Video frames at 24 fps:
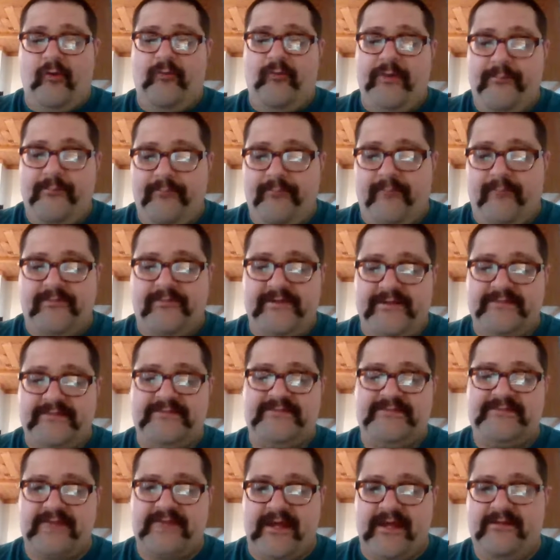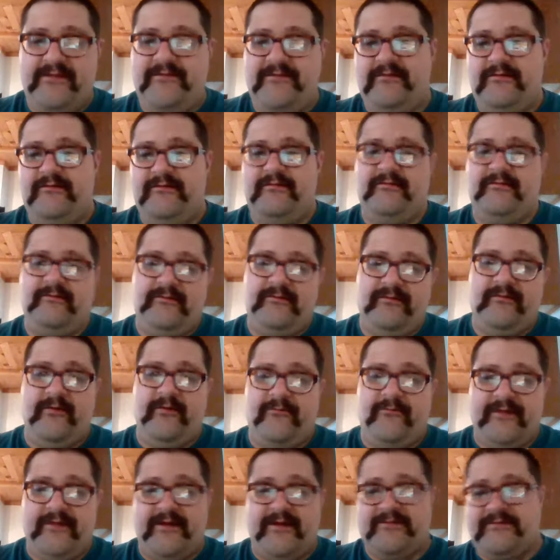Republican state, in
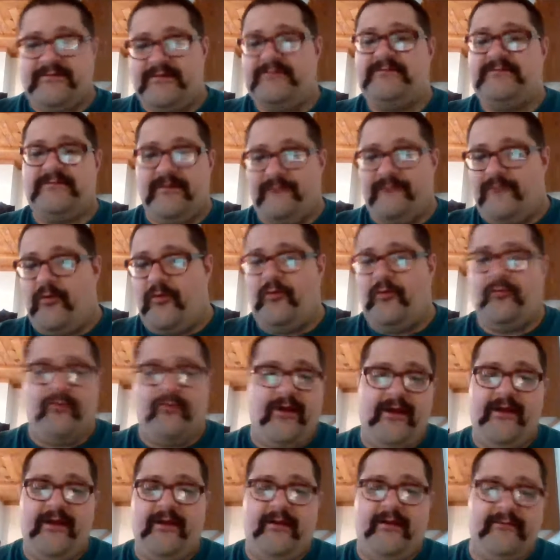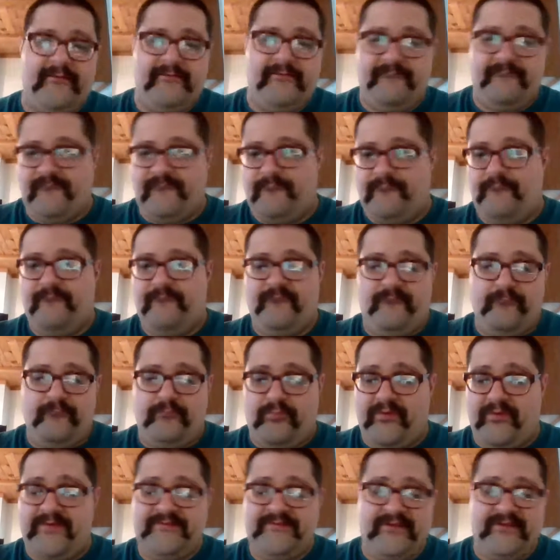that sense. They vote red on the
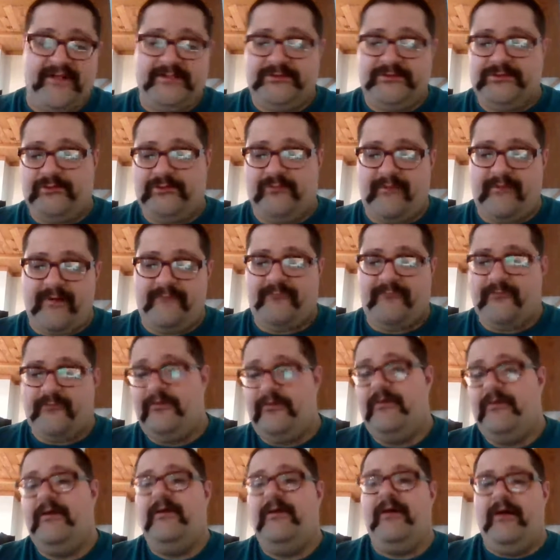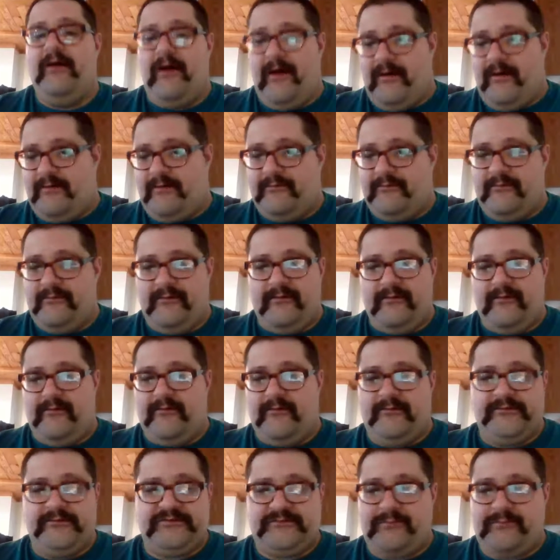presidential level on
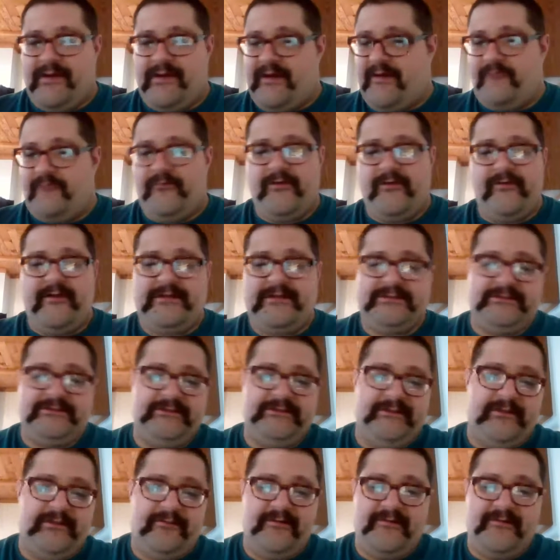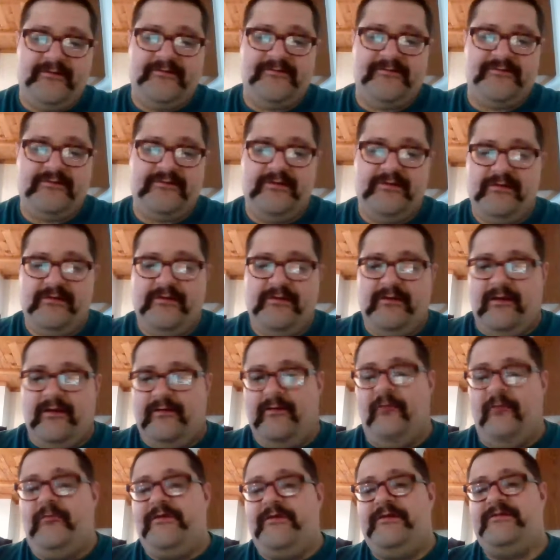just about every election there is. And
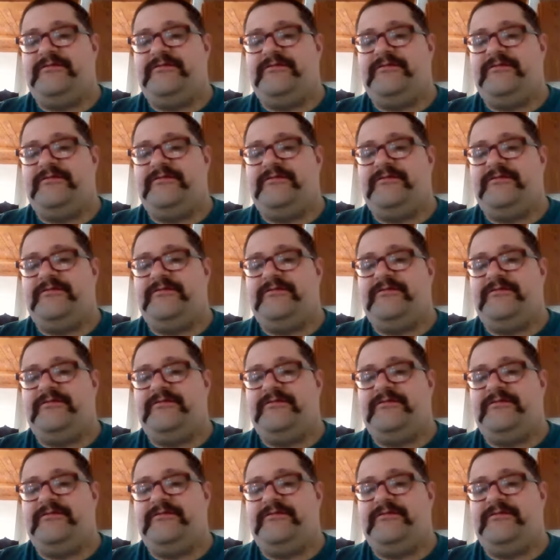the